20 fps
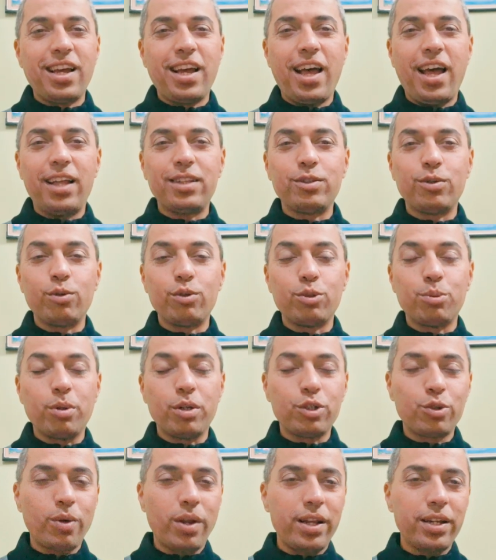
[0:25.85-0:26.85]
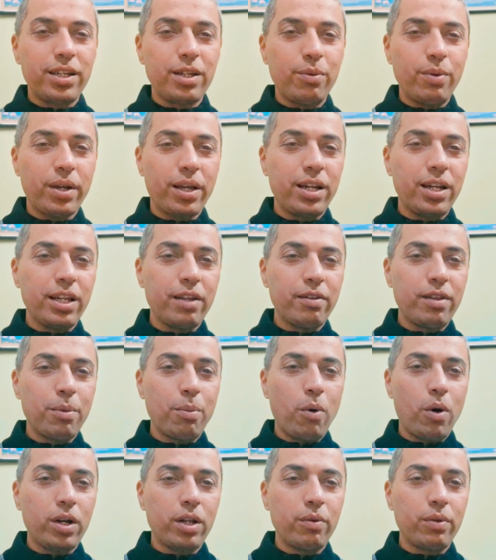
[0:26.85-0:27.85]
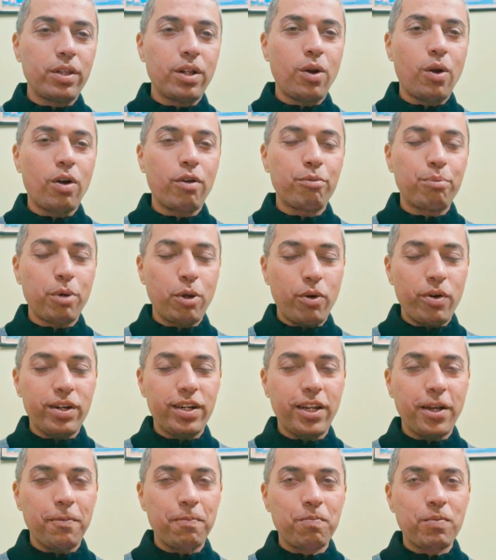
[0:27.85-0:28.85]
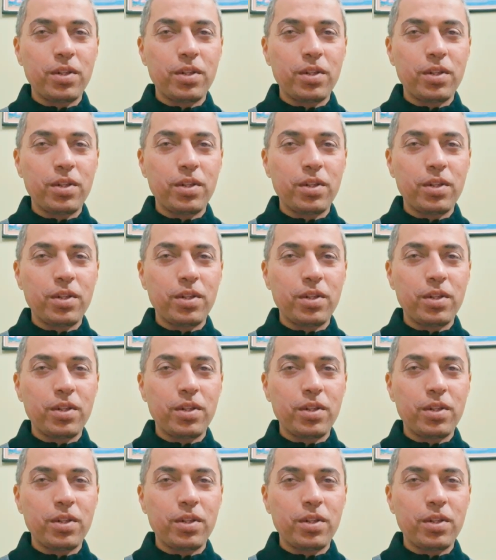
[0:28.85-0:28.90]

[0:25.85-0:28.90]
And through spirituality, we can leave the body with a lot of purity.